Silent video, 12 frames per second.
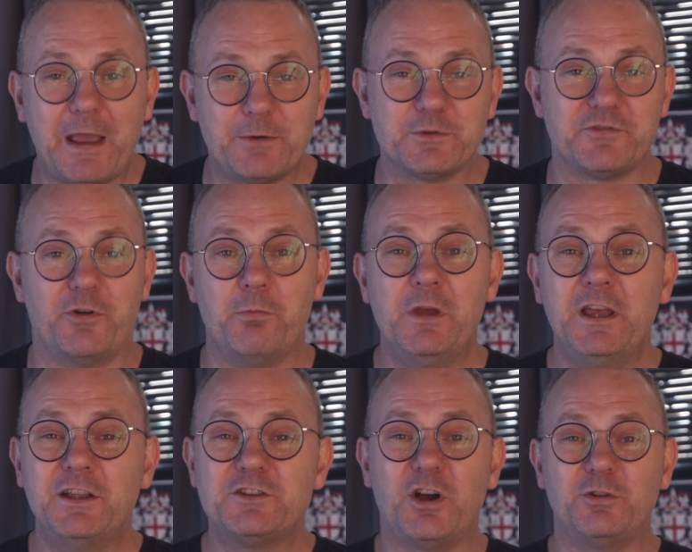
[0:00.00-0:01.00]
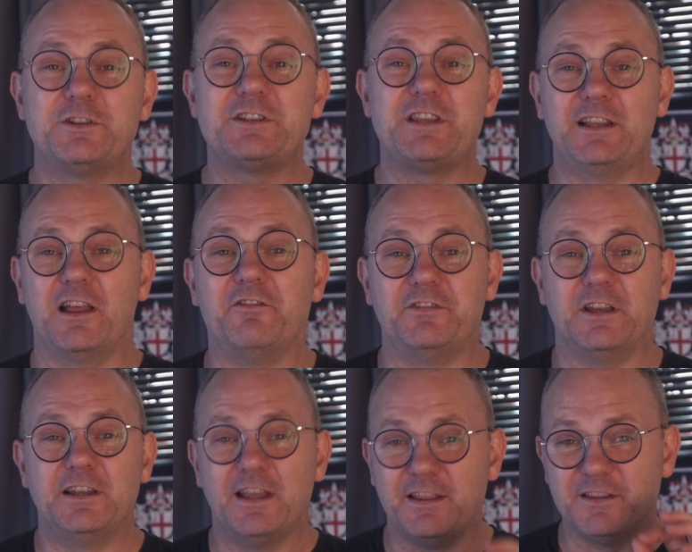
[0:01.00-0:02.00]
backwards from told us they loved
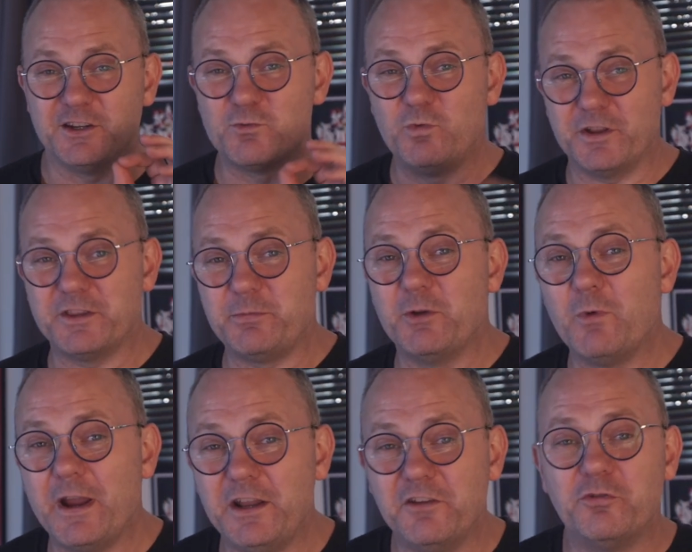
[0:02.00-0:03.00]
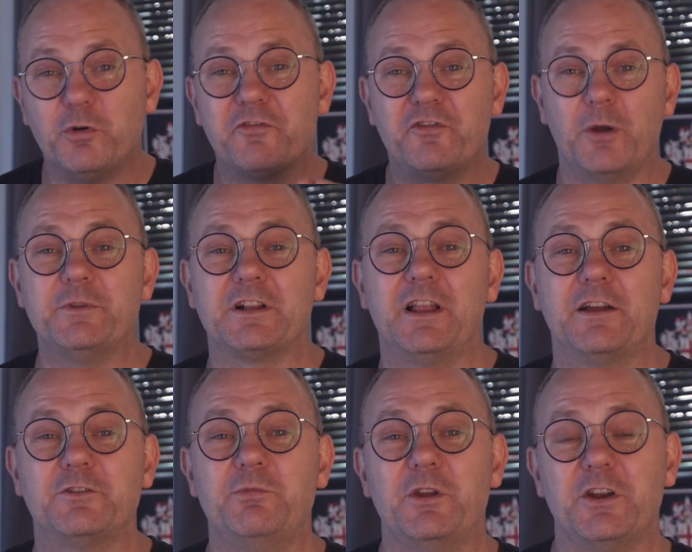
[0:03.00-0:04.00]
it and that it's what they've been waiting for from the
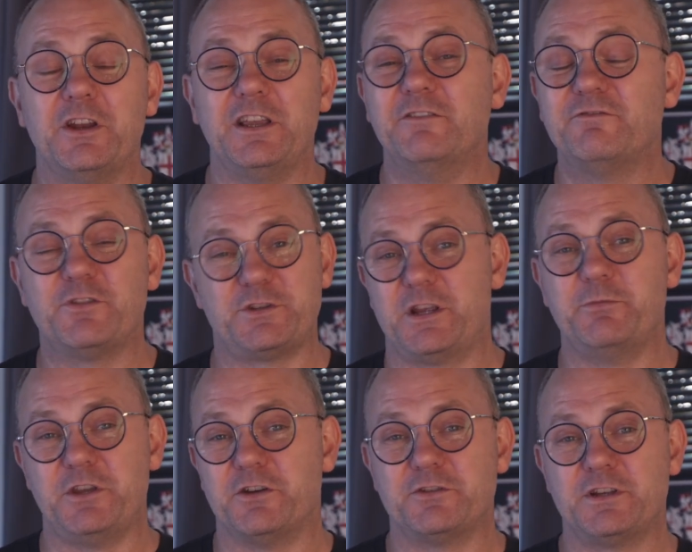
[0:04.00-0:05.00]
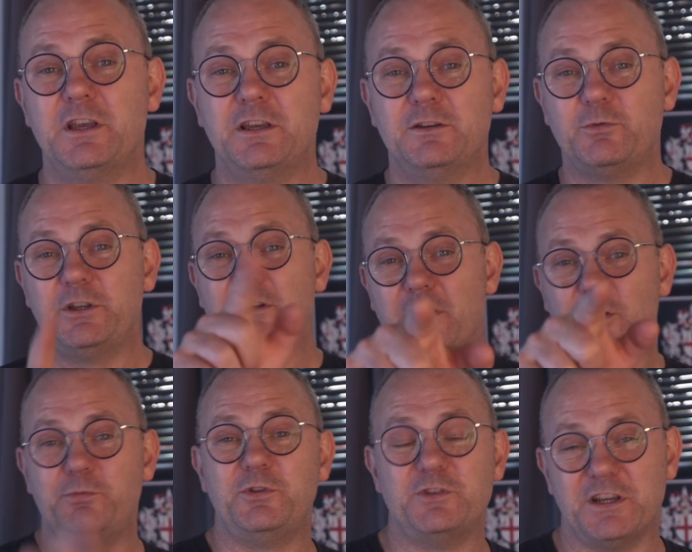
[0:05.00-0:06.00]
cloud community for some years. We
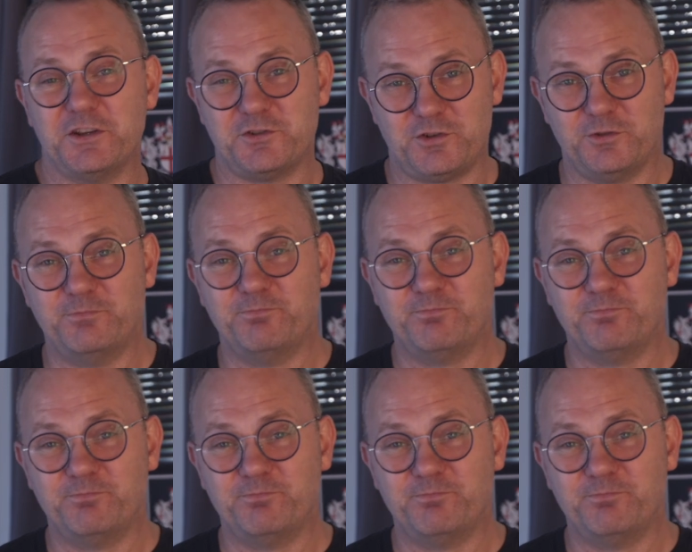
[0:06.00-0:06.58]
hope you dig it too.